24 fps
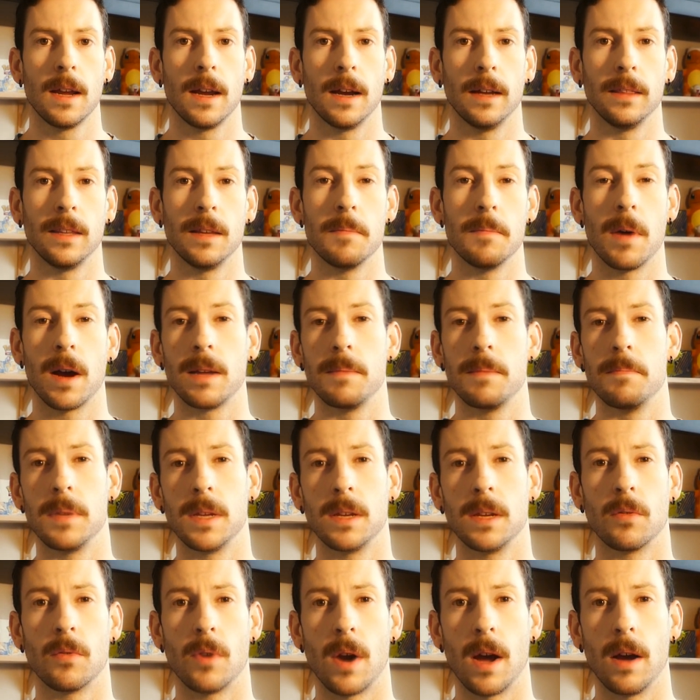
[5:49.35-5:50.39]
and they might
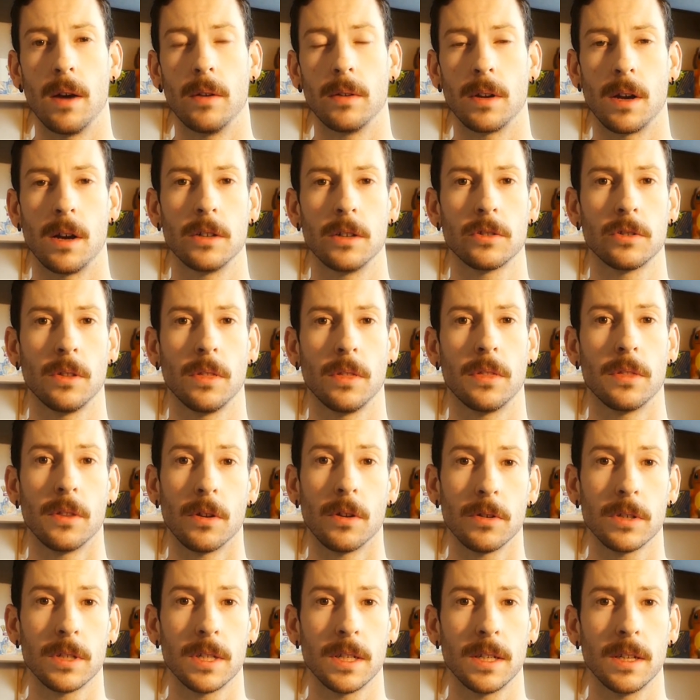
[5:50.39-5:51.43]
be around
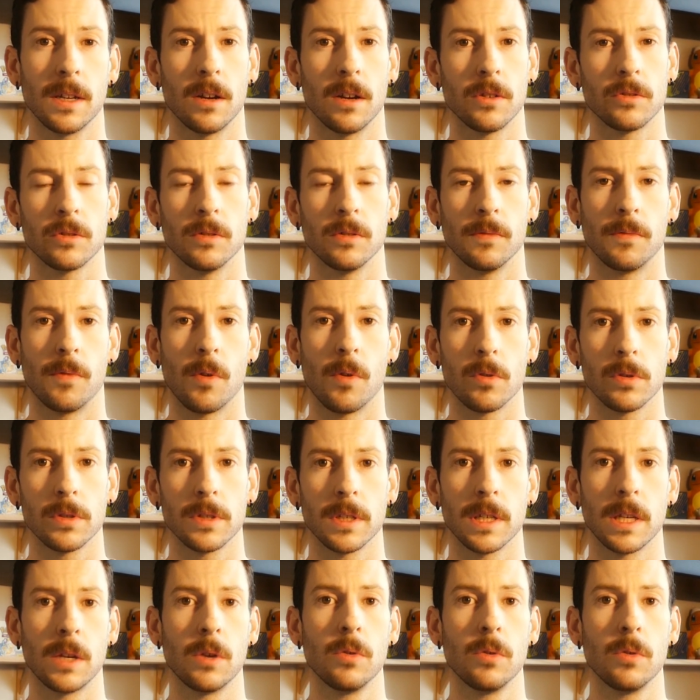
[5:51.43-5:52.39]
130, 140,